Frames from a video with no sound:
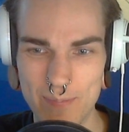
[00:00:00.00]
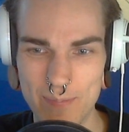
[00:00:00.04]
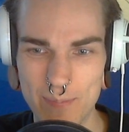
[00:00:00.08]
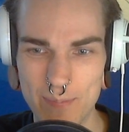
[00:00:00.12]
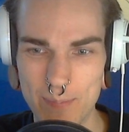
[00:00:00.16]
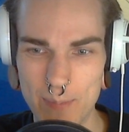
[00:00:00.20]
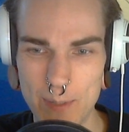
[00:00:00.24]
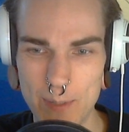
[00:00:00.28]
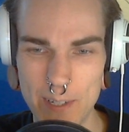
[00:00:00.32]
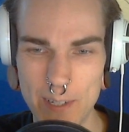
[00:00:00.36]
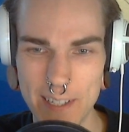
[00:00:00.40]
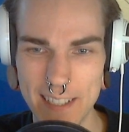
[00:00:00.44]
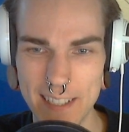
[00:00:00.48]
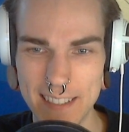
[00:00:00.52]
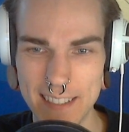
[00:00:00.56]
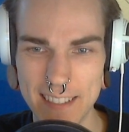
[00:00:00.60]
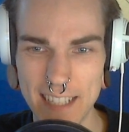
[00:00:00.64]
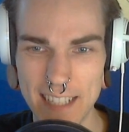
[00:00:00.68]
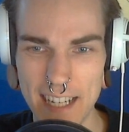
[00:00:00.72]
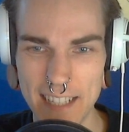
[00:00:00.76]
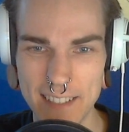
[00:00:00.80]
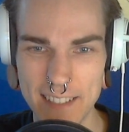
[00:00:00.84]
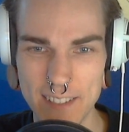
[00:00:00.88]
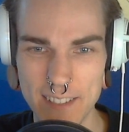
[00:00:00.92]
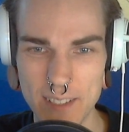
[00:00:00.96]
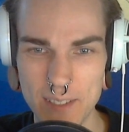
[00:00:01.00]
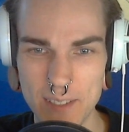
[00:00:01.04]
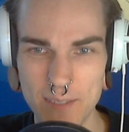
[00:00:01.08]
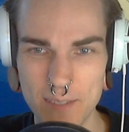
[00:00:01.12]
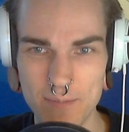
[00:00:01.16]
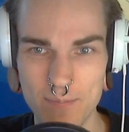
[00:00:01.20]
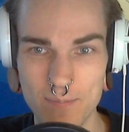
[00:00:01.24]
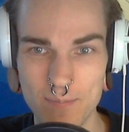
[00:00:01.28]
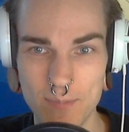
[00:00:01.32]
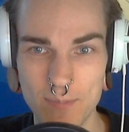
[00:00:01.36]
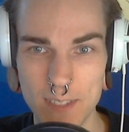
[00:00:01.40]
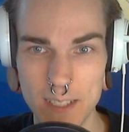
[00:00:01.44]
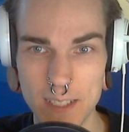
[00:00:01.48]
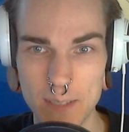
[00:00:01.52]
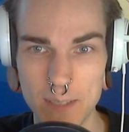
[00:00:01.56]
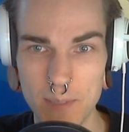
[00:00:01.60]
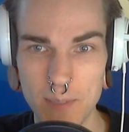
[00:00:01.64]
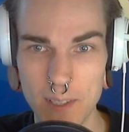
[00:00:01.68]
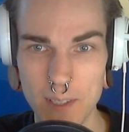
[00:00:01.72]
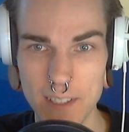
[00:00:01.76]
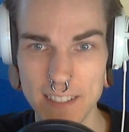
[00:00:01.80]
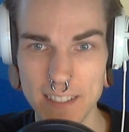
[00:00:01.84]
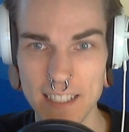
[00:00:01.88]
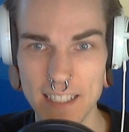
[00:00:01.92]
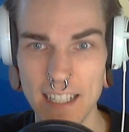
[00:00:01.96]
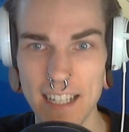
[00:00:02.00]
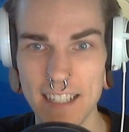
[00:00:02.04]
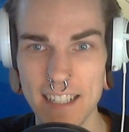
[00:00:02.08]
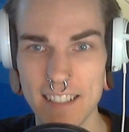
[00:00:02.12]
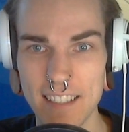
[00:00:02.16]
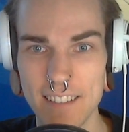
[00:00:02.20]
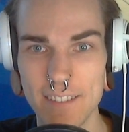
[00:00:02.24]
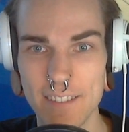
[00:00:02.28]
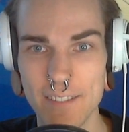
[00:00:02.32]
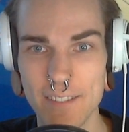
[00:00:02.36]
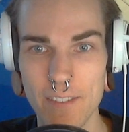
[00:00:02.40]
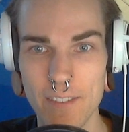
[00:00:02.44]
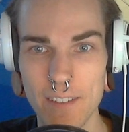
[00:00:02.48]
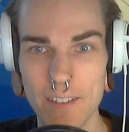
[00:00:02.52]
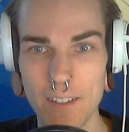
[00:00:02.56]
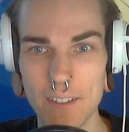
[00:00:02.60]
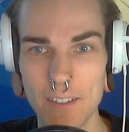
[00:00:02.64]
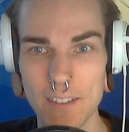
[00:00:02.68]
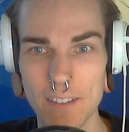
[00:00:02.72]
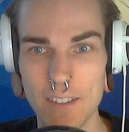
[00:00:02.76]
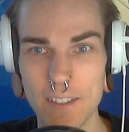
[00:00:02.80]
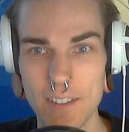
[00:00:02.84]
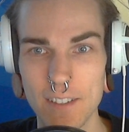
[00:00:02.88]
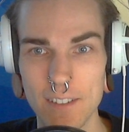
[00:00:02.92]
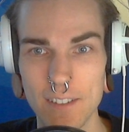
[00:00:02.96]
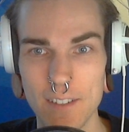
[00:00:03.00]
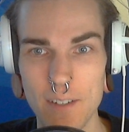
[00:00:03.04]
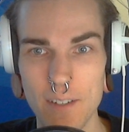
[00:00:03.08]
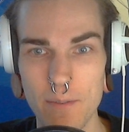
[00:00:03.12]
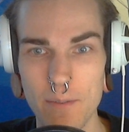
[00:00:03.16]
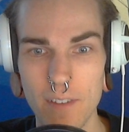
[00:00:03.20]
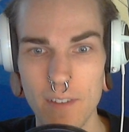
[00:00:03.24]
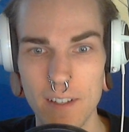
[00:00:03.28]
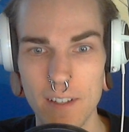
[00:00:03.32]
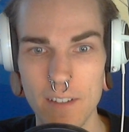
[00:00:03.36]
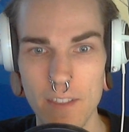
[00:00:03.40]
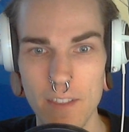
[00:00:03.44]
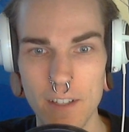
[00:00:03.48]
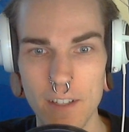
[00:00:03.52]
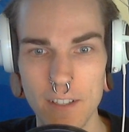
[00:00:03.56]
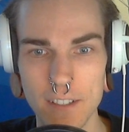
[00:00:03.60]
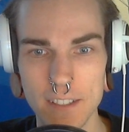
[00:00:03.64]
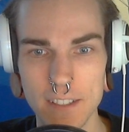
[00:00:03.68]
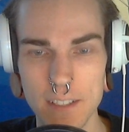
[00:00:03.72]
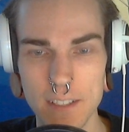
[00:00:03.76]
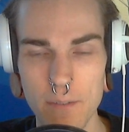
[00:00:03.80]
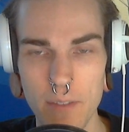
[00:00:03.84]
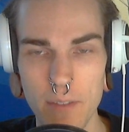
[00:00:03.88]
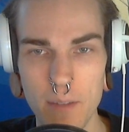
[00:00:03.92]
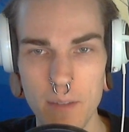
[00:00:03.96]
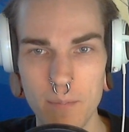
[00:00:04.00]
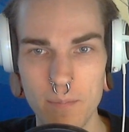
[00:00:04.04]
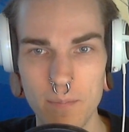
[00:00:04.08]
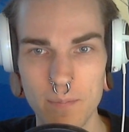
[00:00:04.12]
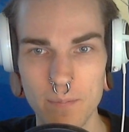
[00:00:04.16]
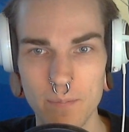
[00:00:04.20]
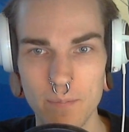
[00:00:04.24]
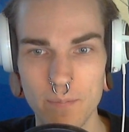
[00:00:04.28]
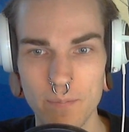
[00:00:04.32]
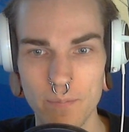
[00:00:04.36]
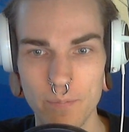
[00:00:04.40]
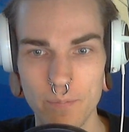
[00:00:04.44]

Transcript: Pretty easy answer, just because I like the looks of them.